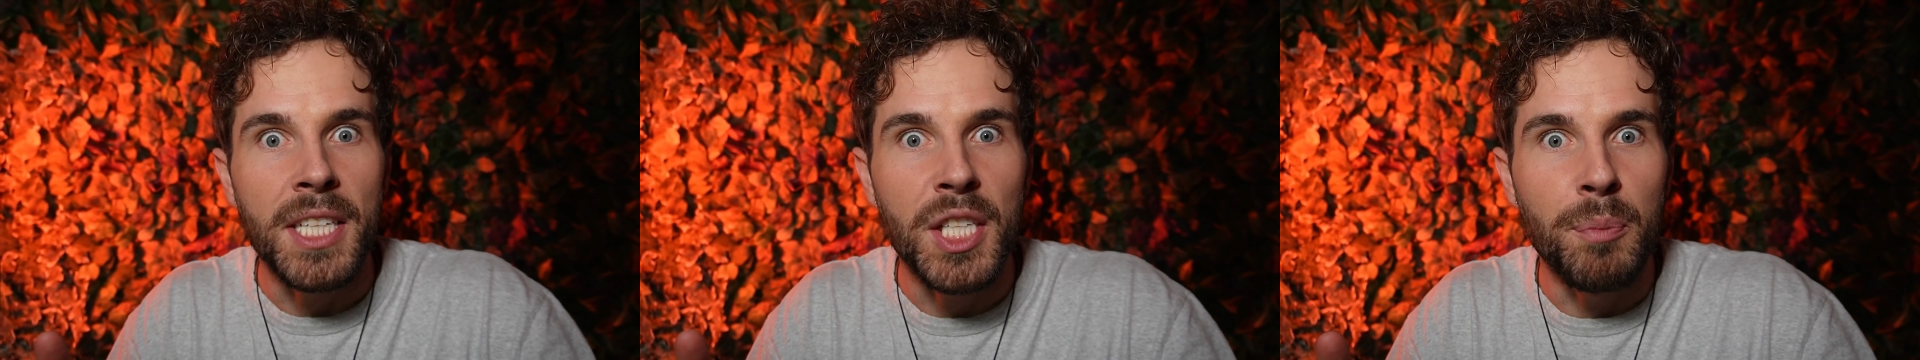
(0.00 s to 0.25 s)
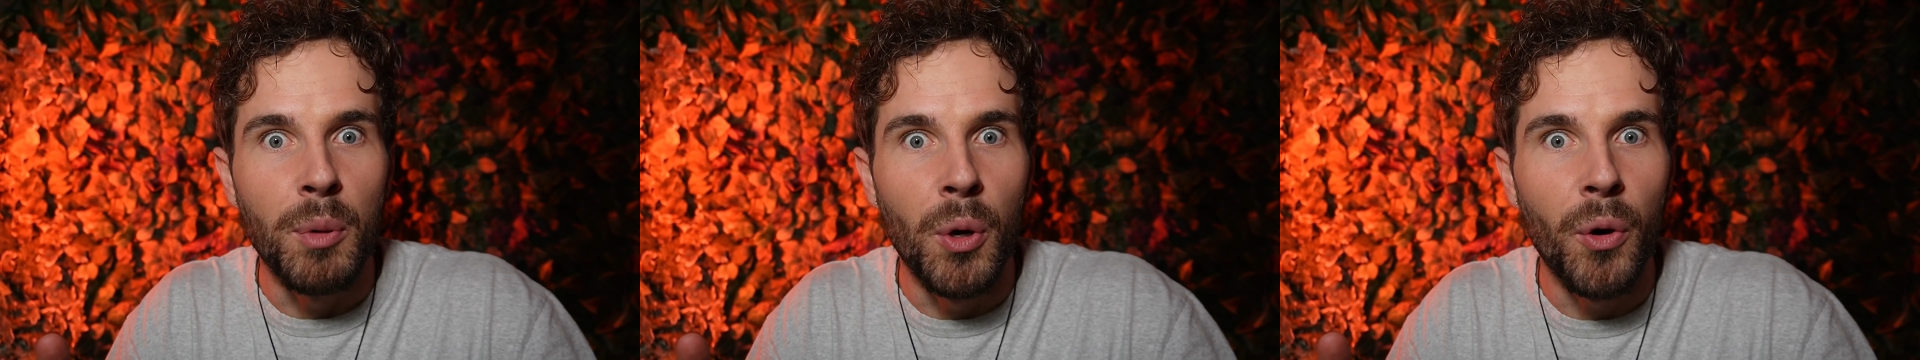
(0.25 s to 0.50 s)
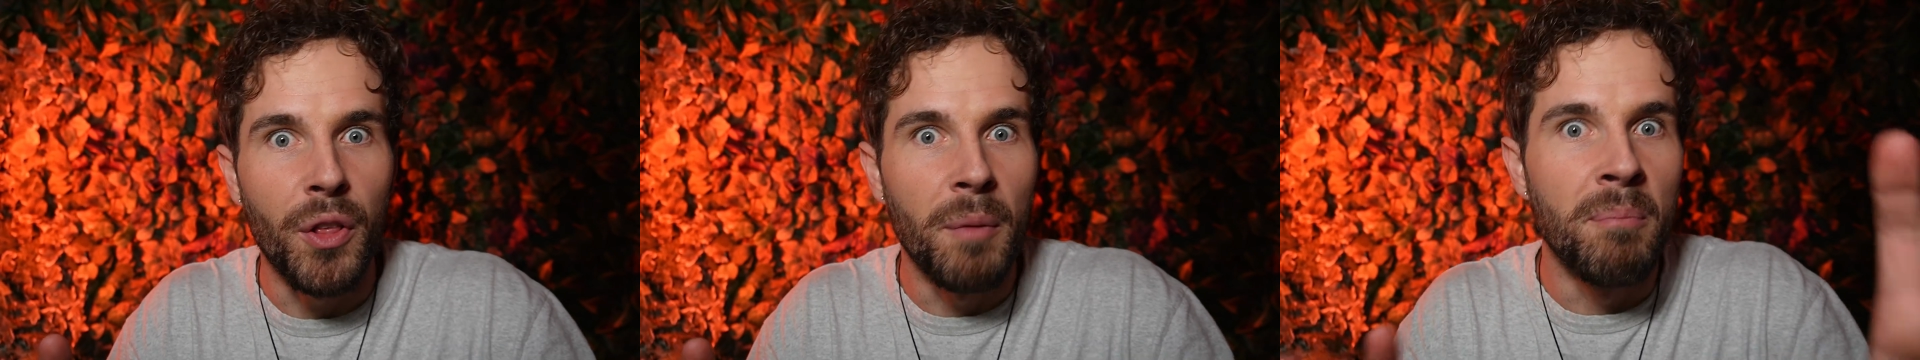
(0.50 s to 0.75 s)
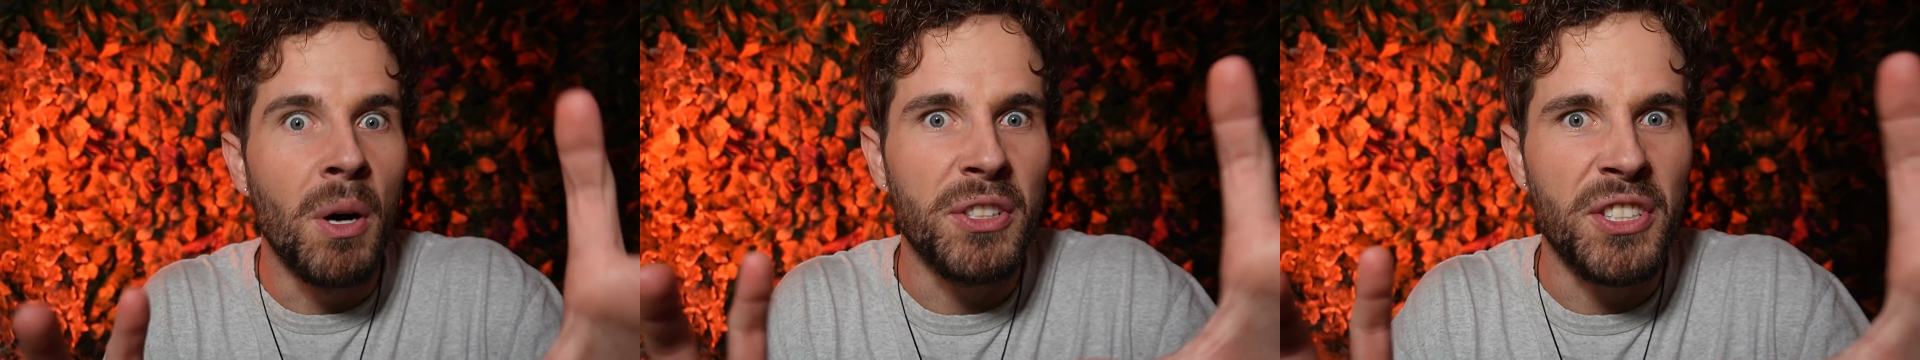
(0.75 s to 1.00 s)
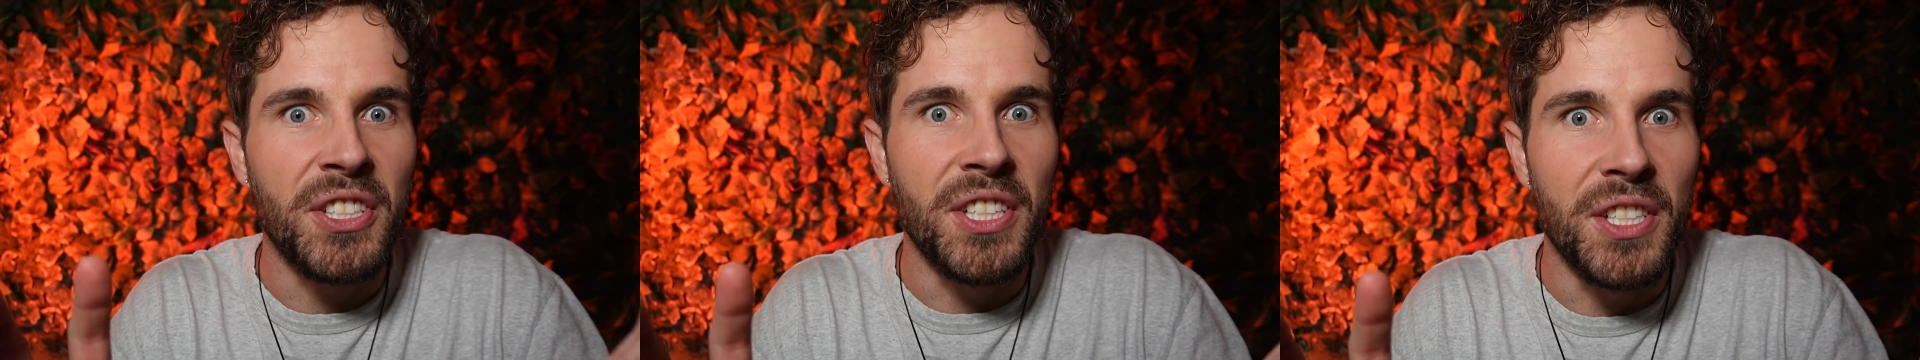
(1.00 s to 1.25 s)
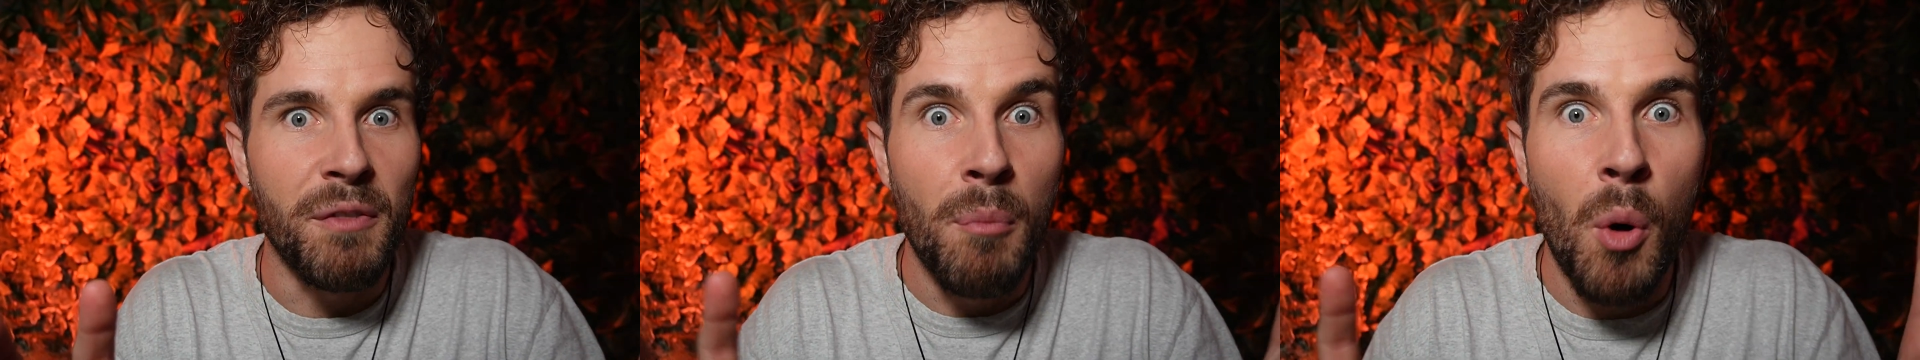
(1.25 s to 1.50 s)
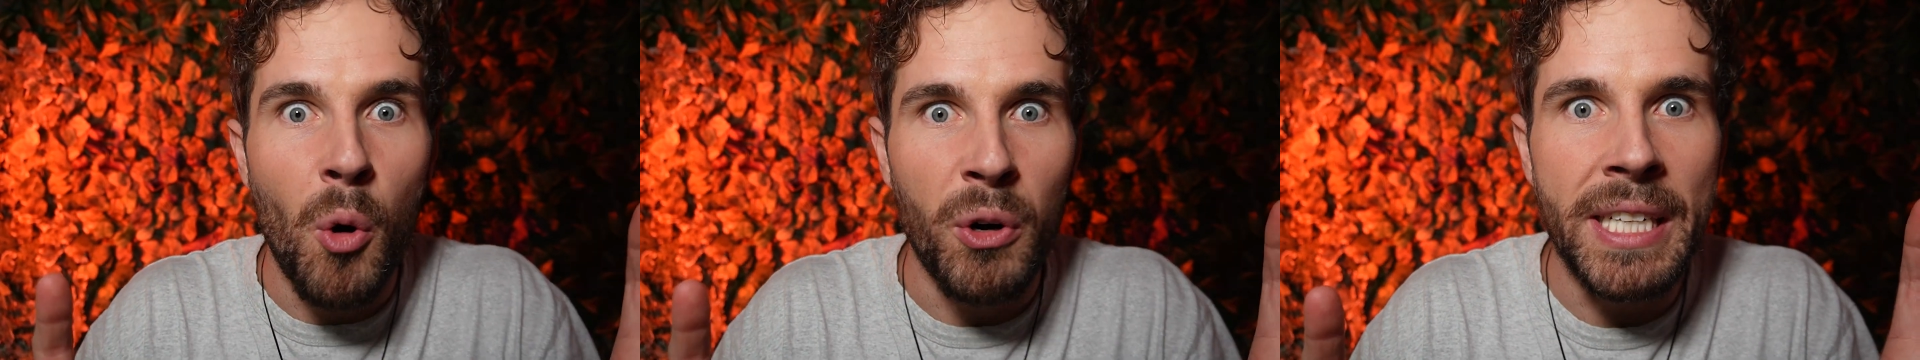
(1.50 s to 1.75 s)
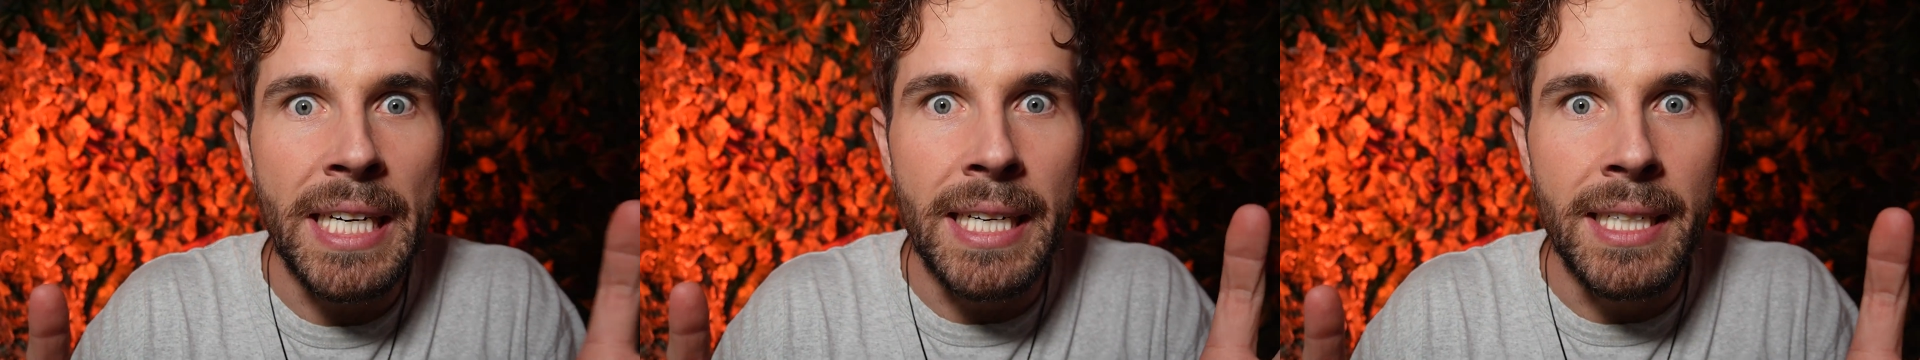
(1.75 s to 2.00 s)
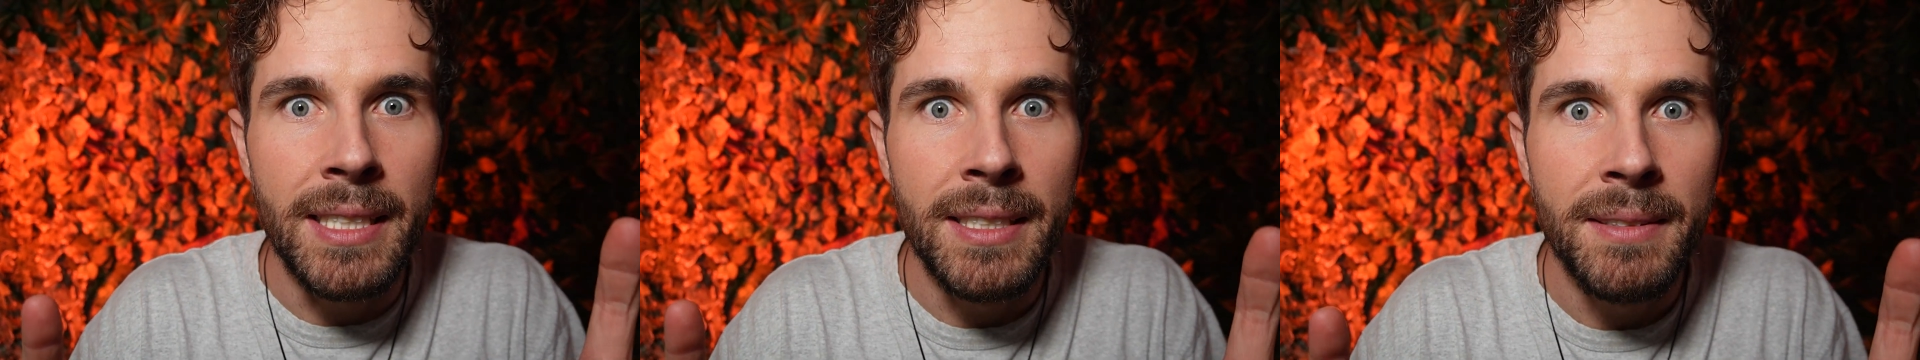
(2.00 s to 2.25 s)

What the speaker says: explore the monsters of Moria.